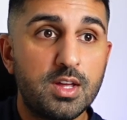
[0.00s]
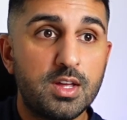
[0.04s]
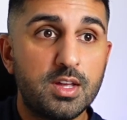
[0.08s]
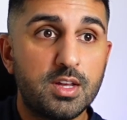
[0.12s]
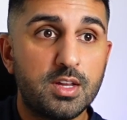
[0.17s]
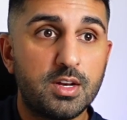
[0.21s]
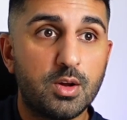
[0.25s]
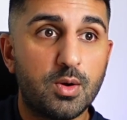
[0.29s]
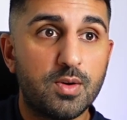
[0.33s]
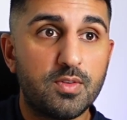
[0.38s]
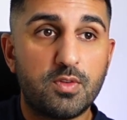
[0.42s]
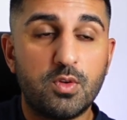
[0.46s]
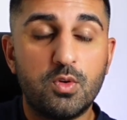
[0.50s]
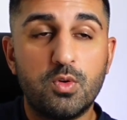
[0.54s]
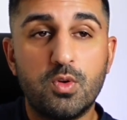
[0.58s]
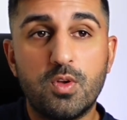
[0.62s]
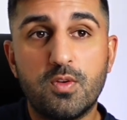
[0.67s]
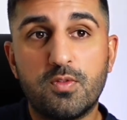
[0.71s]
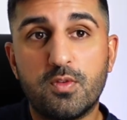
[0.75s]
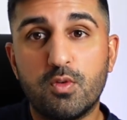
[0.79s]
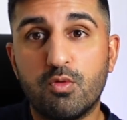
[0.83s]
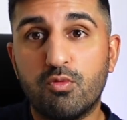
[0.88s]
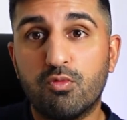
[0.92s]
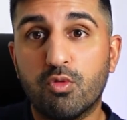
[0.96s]
you know if you
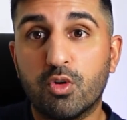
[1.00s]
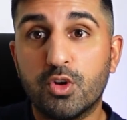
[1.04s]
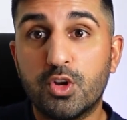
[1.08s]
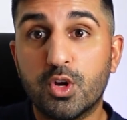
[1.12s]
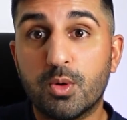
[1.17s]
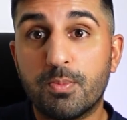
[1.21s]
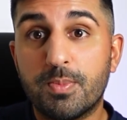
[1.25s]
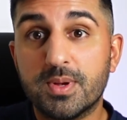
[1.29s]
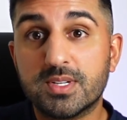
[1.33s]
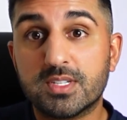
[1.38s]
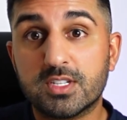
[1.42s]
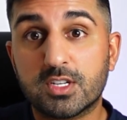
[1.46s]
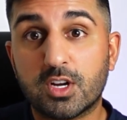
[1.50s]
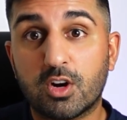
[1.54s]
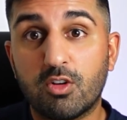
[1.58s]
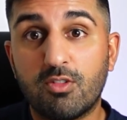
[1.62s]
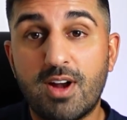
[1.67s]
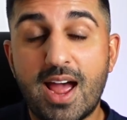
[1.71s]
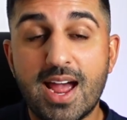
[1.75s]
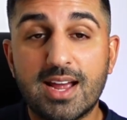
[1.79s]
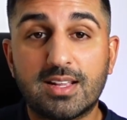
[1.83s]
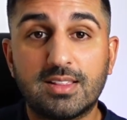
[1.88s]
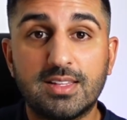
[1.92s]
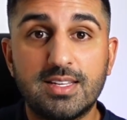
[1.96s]
if you run your business
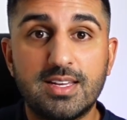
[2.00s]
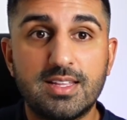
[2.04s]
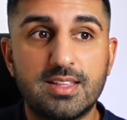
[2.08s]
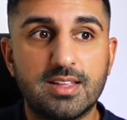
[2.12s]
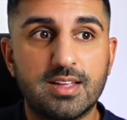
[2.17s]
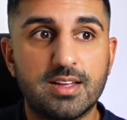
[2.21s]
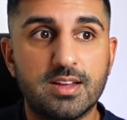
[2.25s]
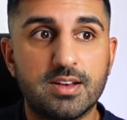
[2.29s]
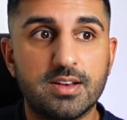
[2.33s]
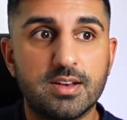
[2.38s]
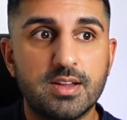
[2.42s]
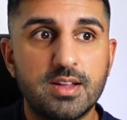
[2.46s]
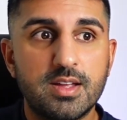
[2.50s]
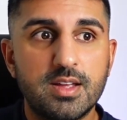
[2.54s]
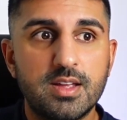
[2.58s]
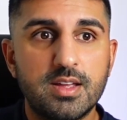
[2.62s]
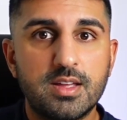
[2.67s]
correctly then